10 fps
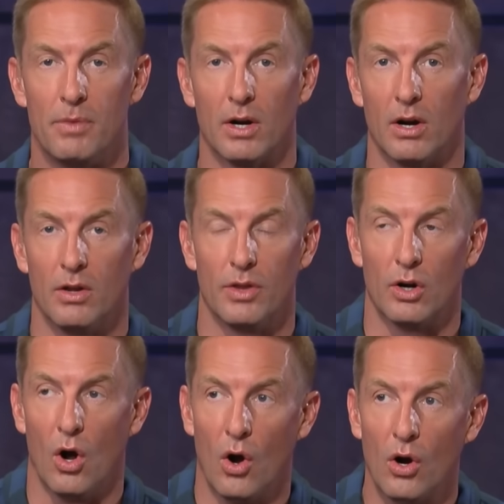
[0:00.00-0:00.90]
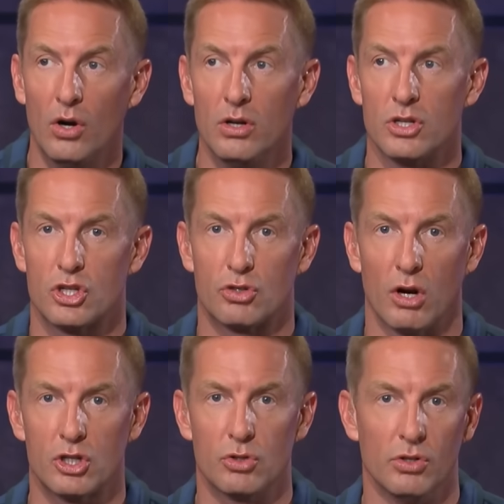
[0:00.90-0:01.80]
there there are
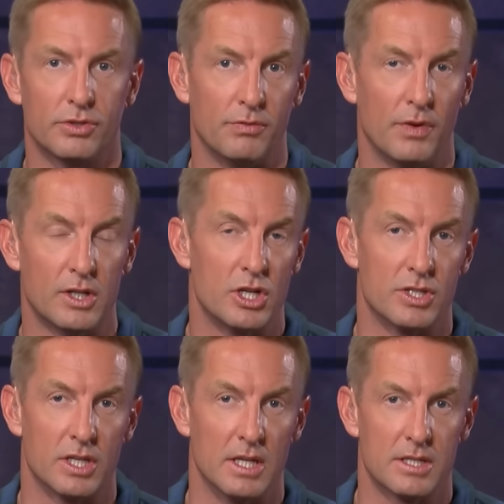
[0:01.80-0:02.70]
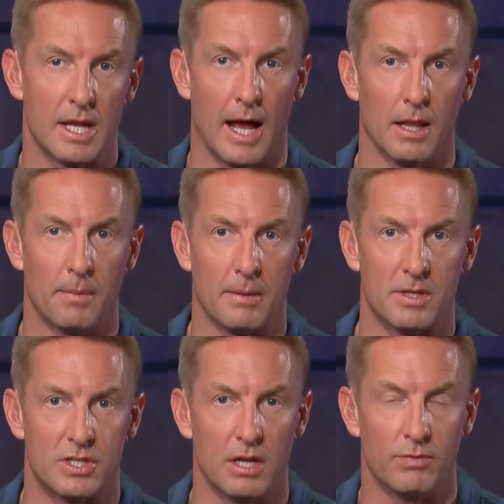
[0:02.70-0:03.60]
structural deficiencies to
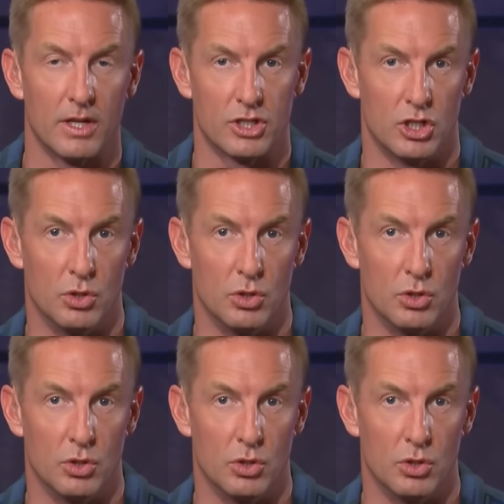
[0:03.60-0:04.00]
Alabama's defense.